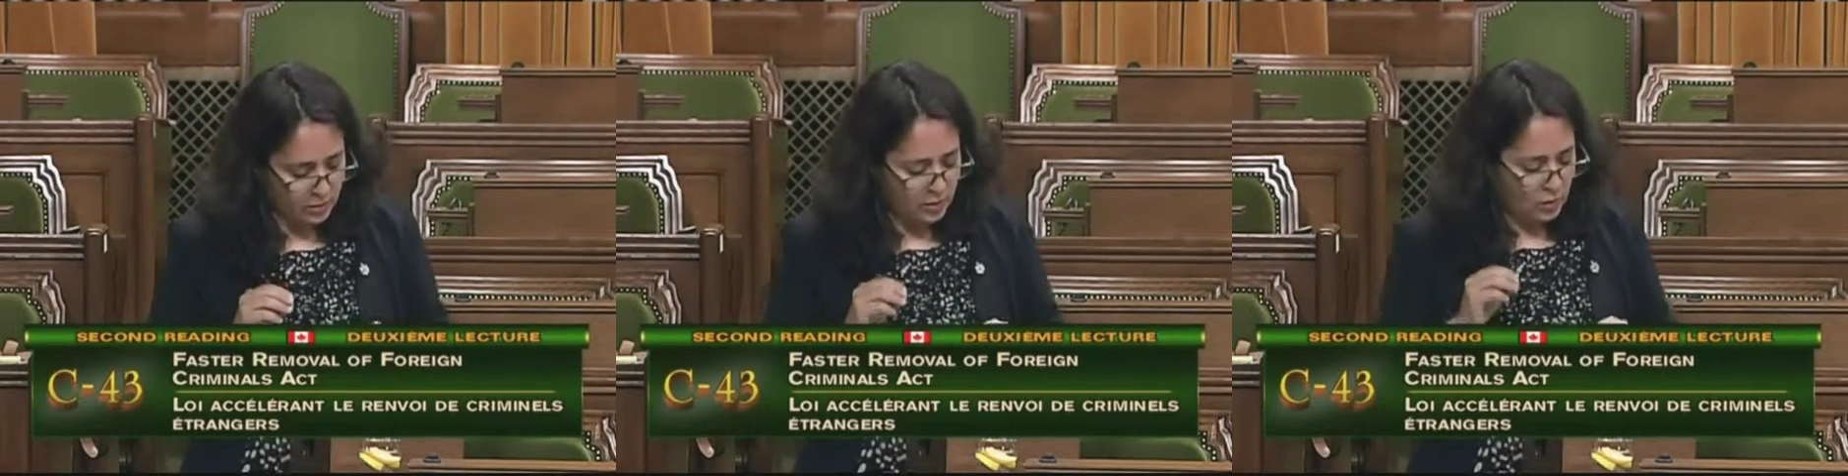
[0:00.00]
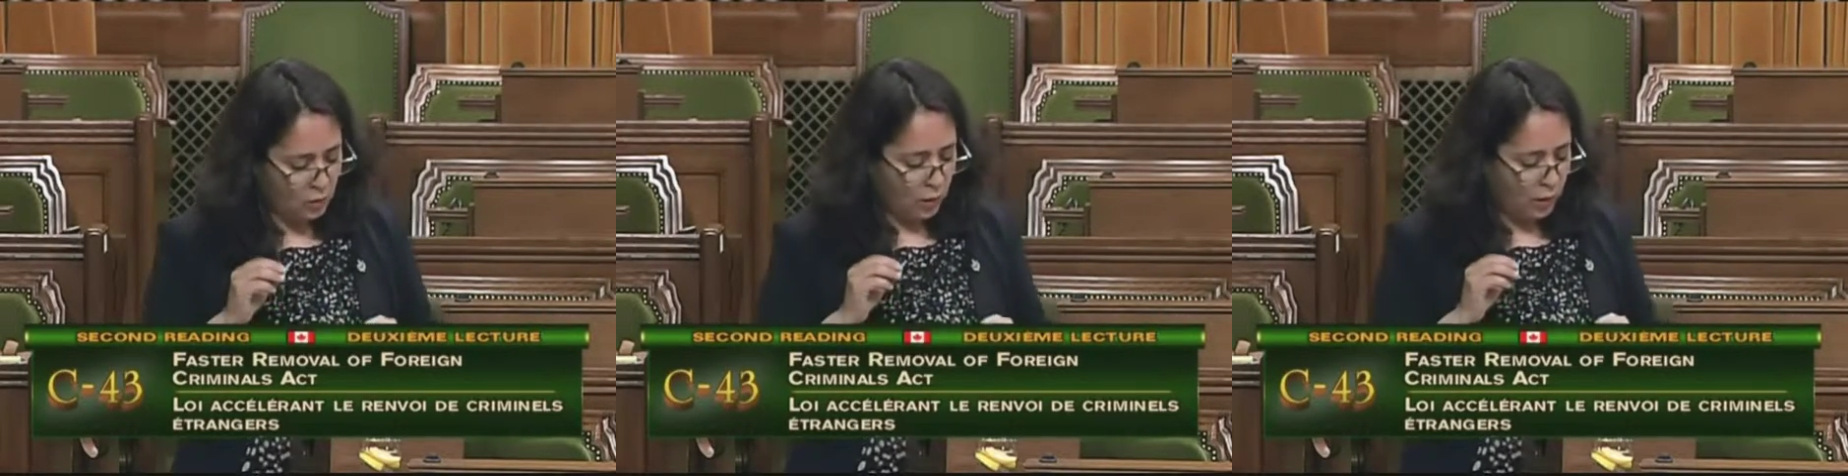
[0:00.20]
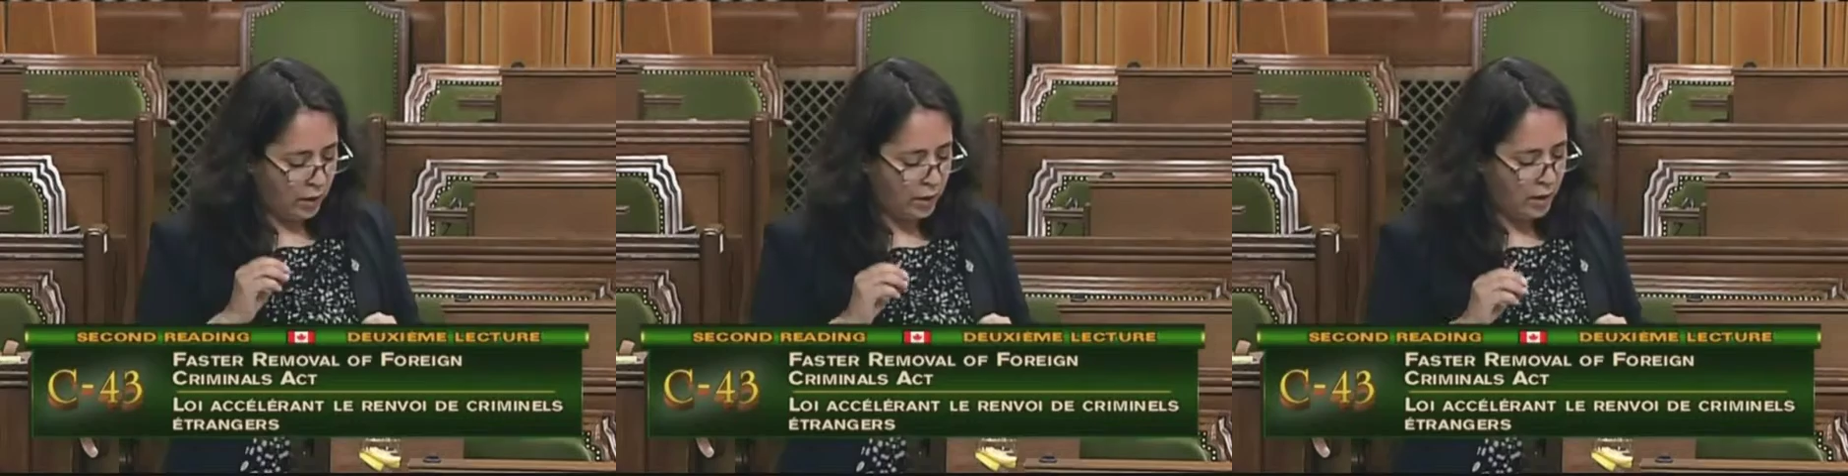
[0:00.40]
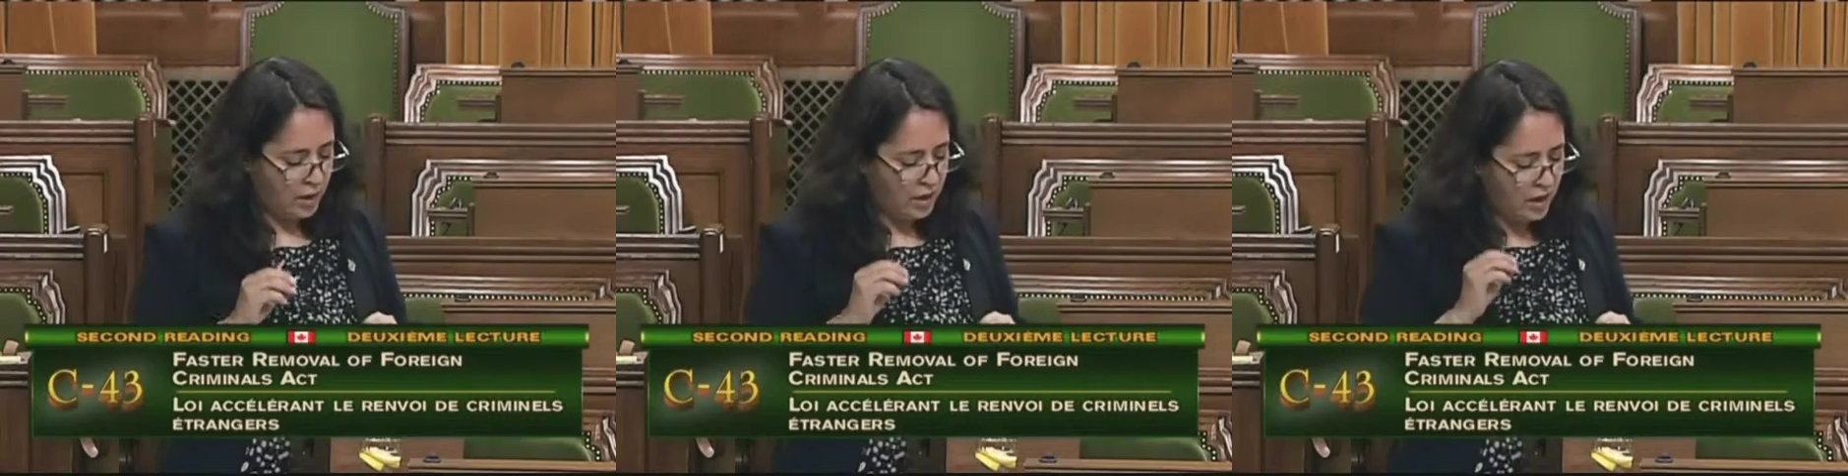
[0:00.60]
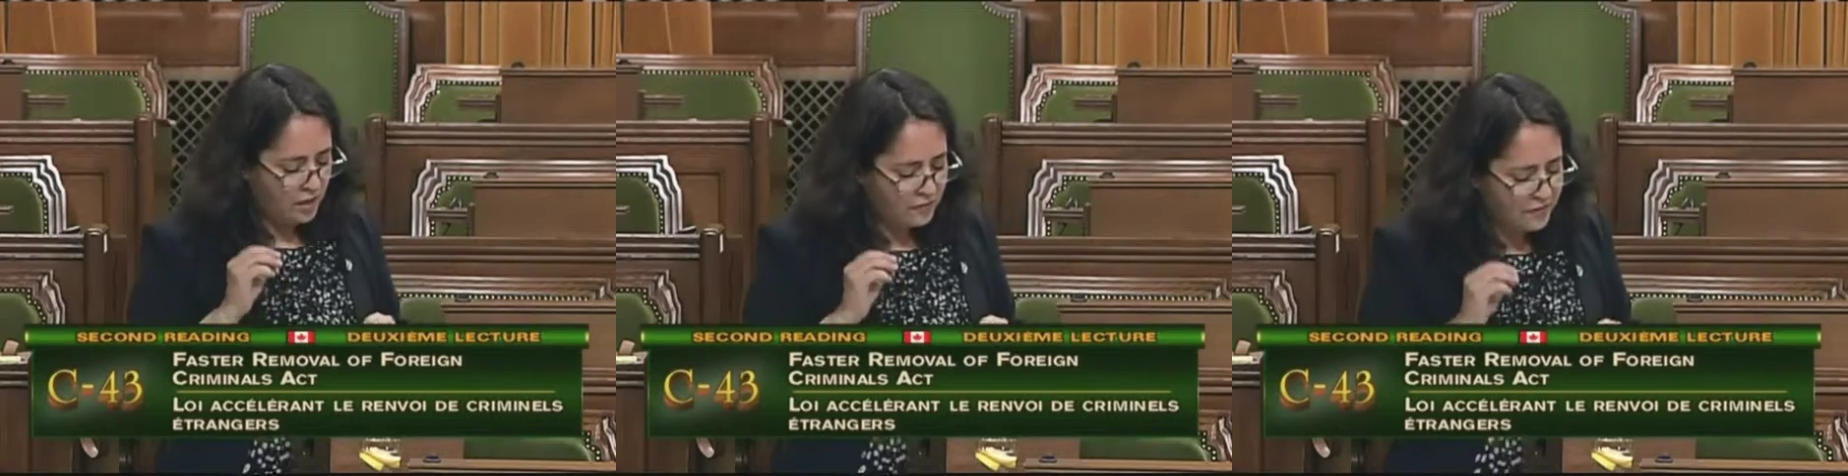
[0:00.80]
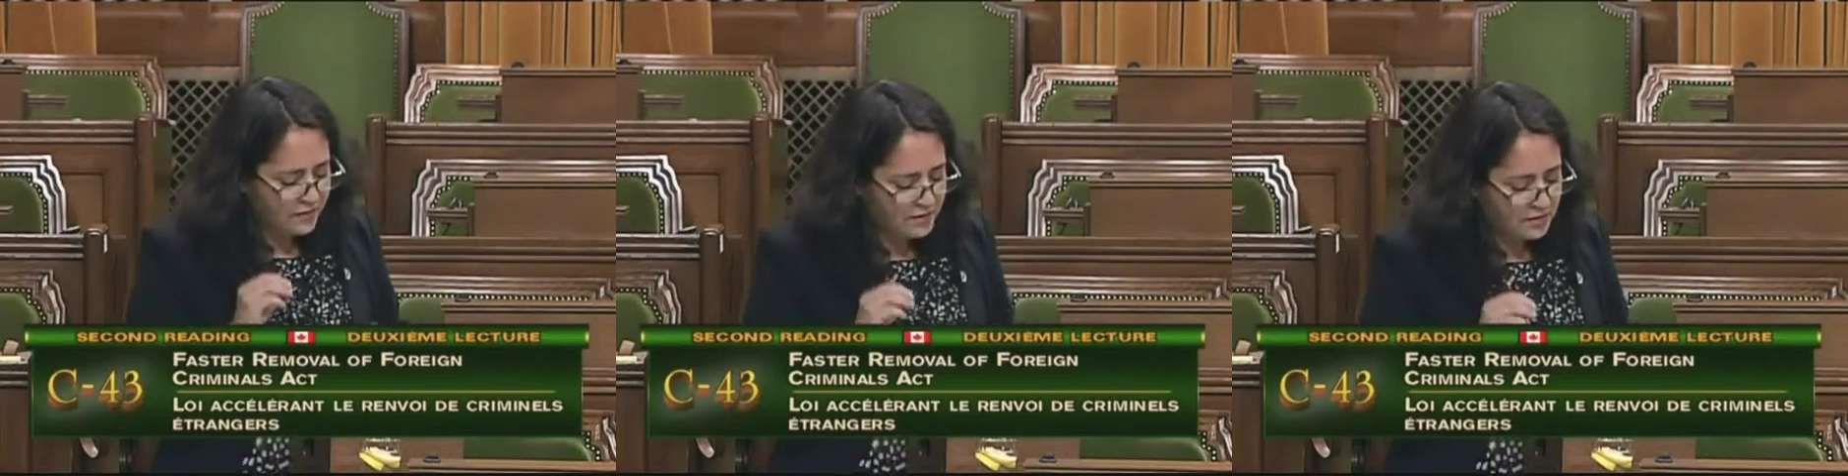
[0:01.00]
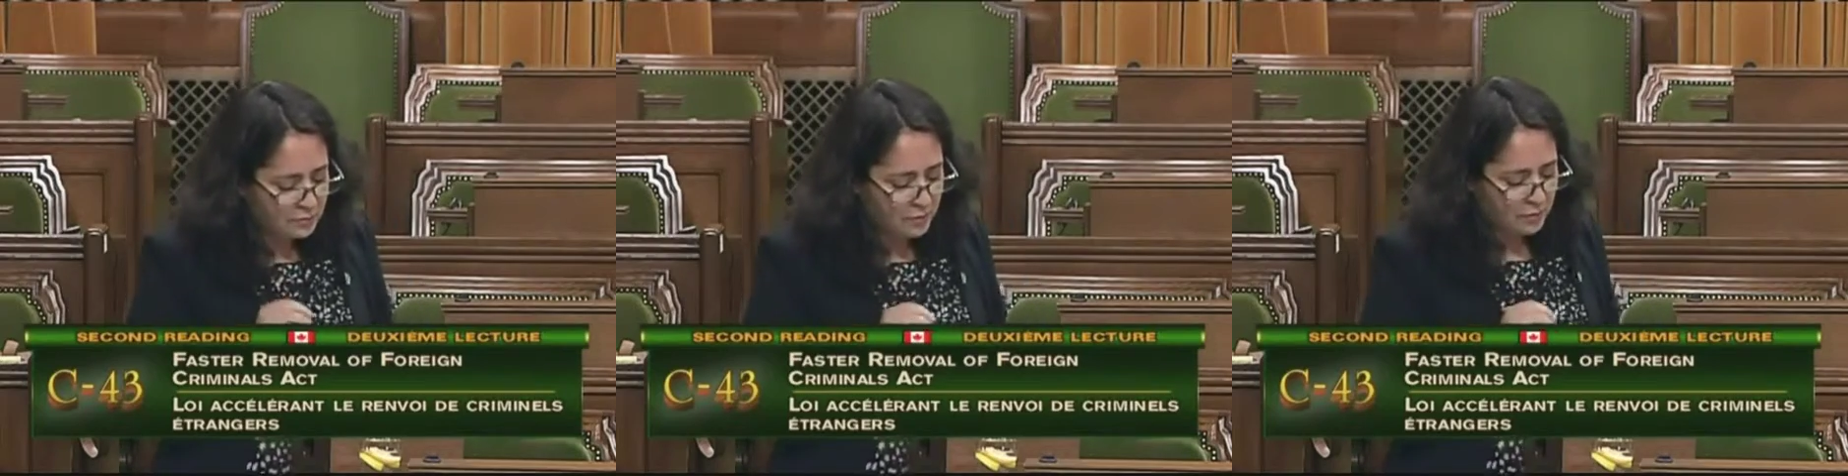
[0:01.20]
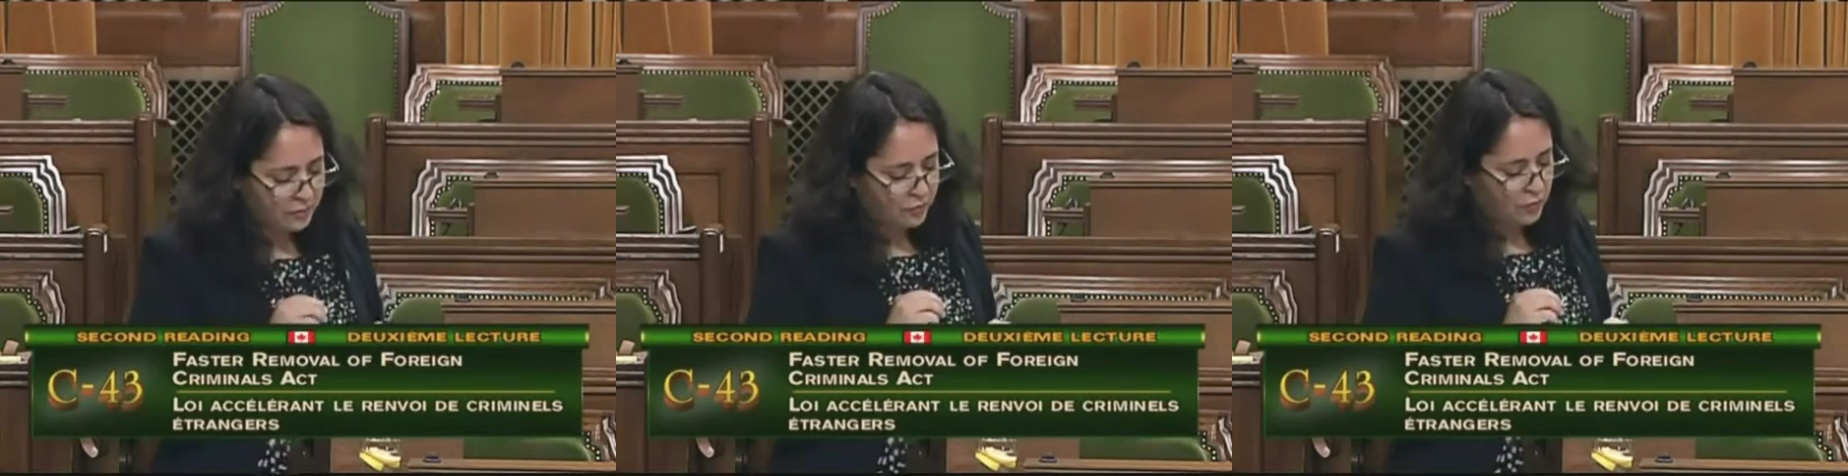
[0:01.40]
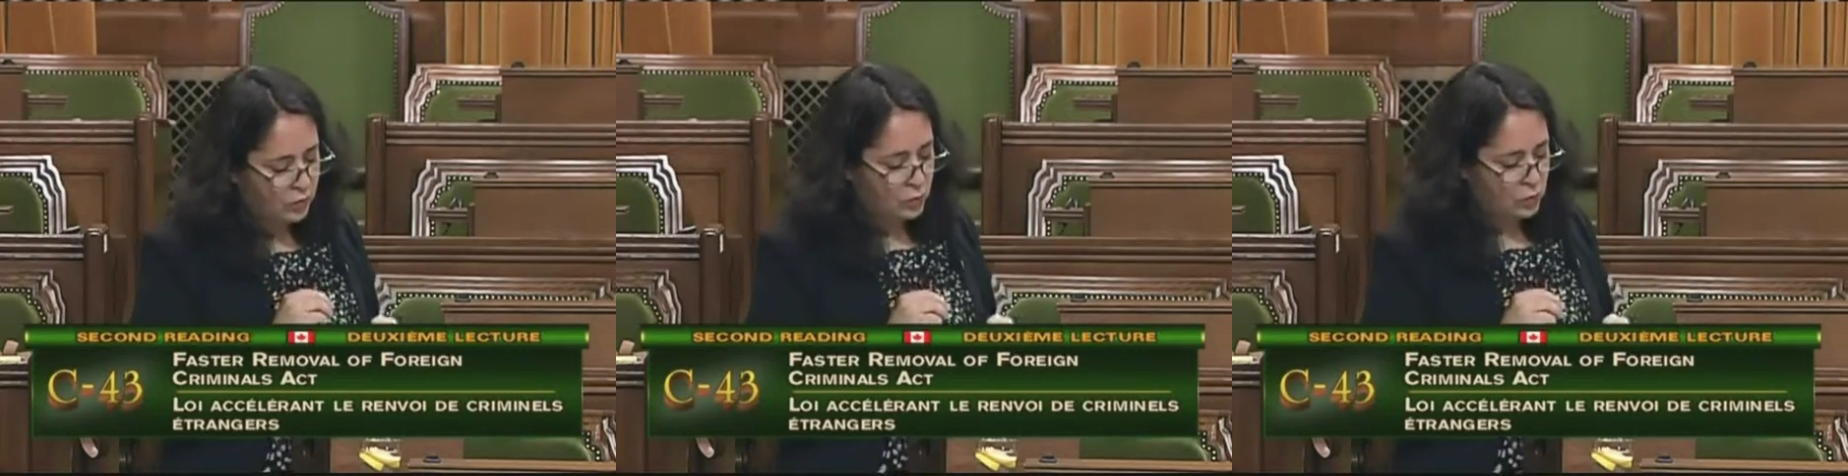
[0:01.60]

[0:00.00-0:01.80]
and penalize people